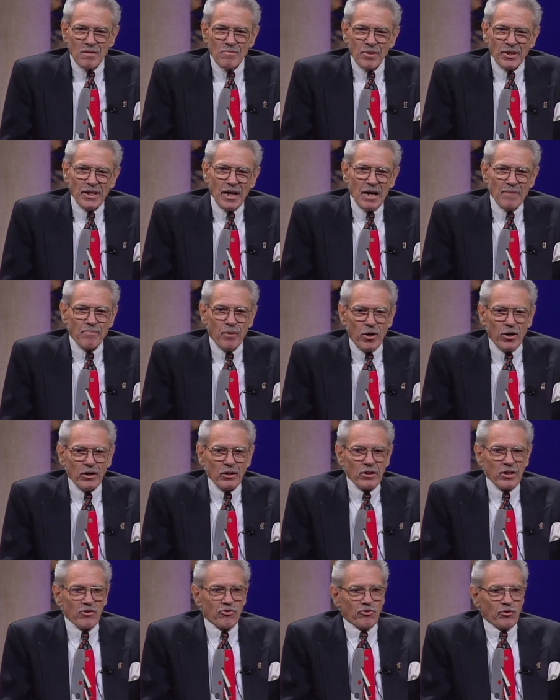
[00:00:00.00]
But now part of
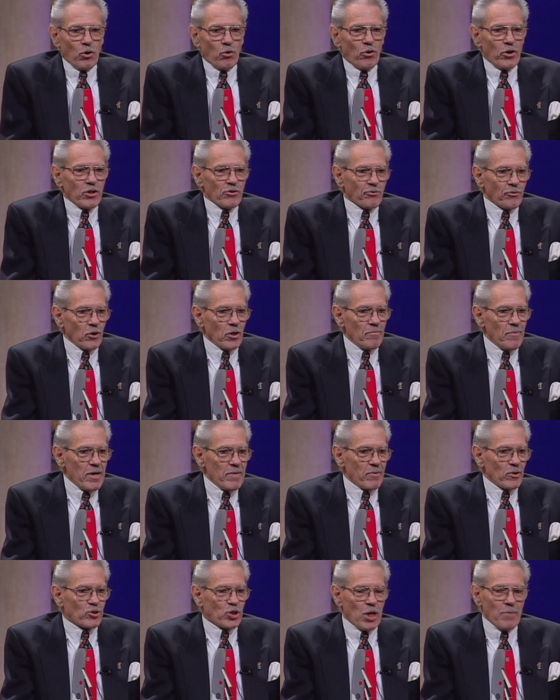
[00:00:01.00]
this story is for the
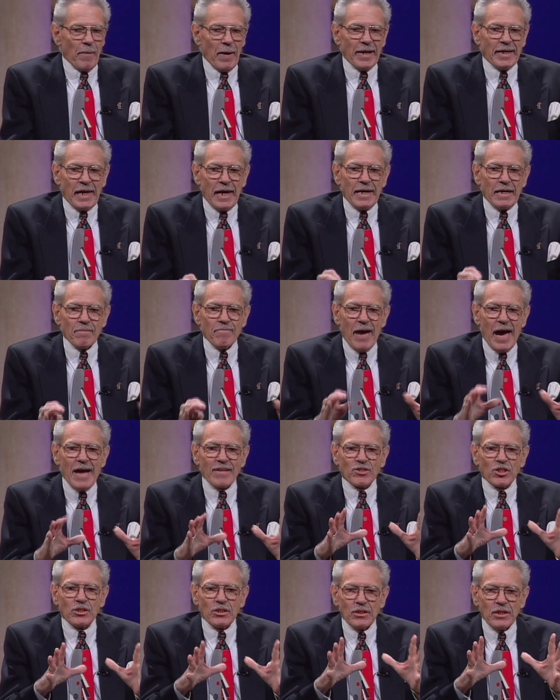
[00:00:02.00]
membership. I can't
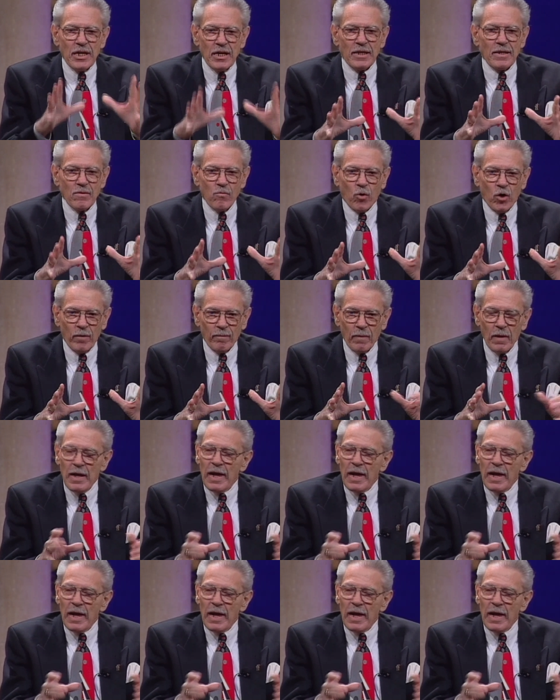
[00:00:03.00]
imagine anyone.